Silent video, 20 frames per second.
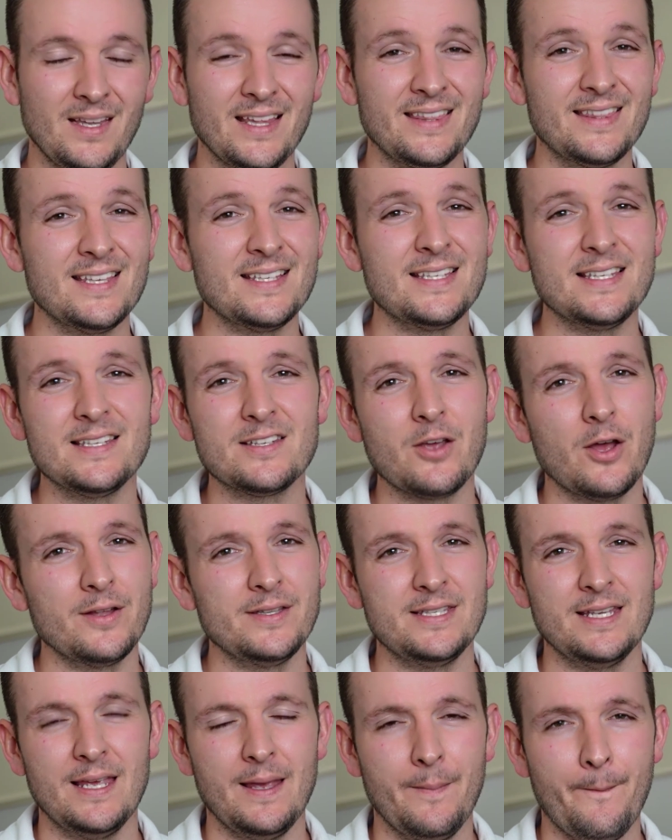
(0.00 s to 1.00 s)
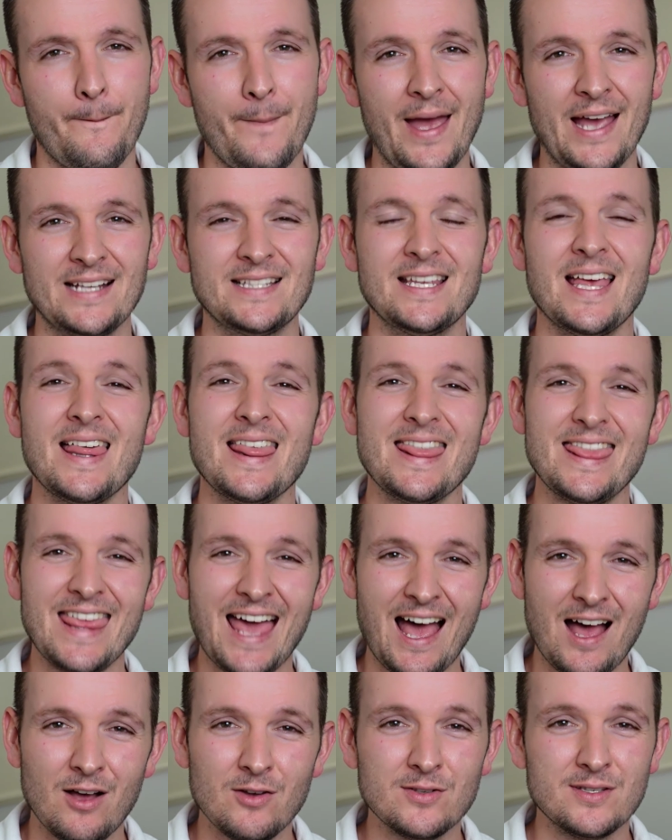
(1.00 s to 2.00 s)
This is going to impact
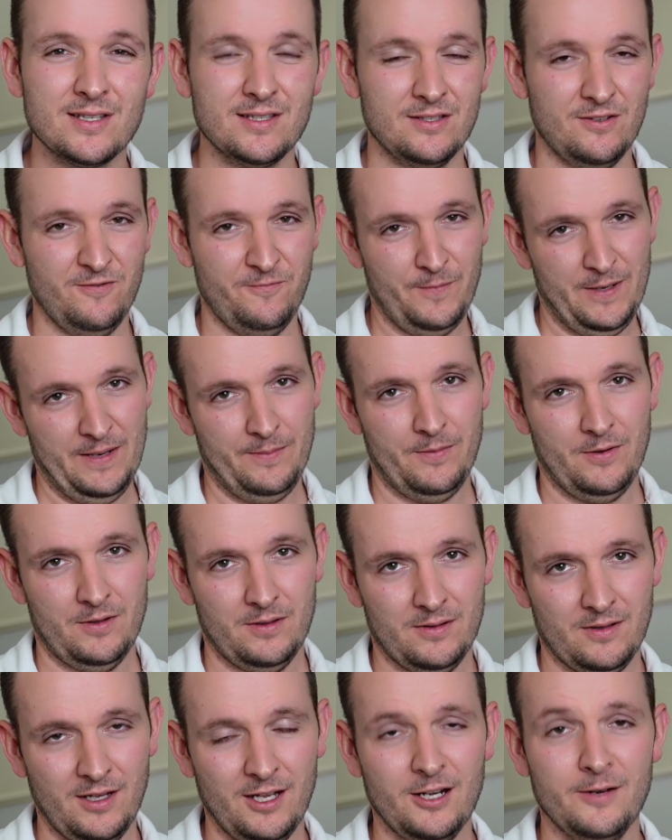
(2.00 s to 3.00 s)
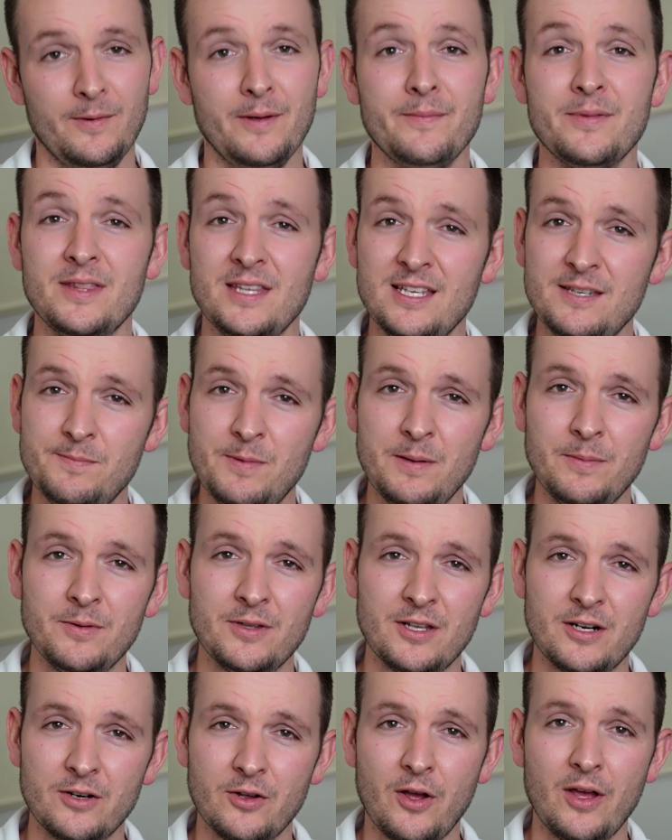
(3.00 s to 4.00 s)
thousands of people. And remember, these people
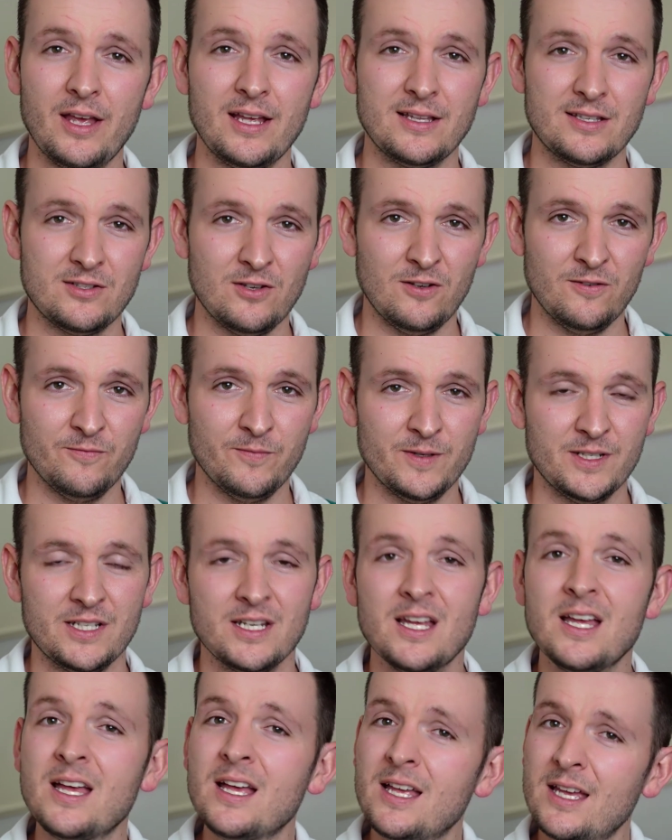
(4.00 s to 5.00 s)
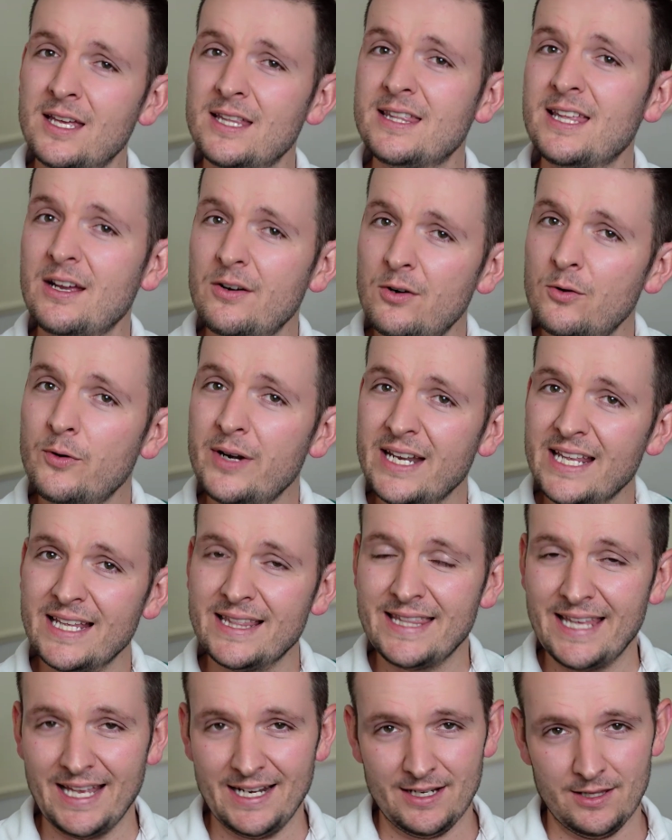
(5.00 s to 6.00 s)
that are going insolvent, they're already at
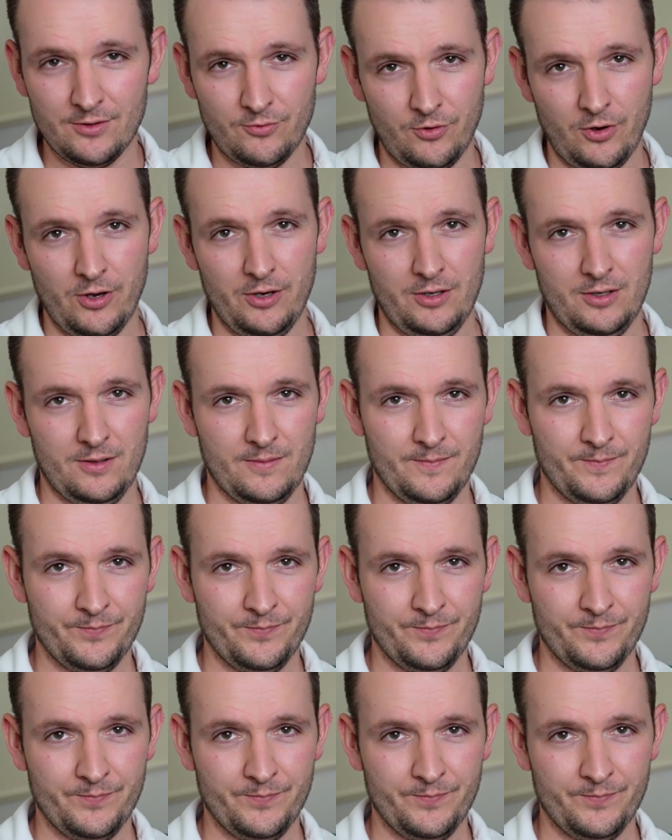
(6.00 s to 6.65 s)
the end of the road.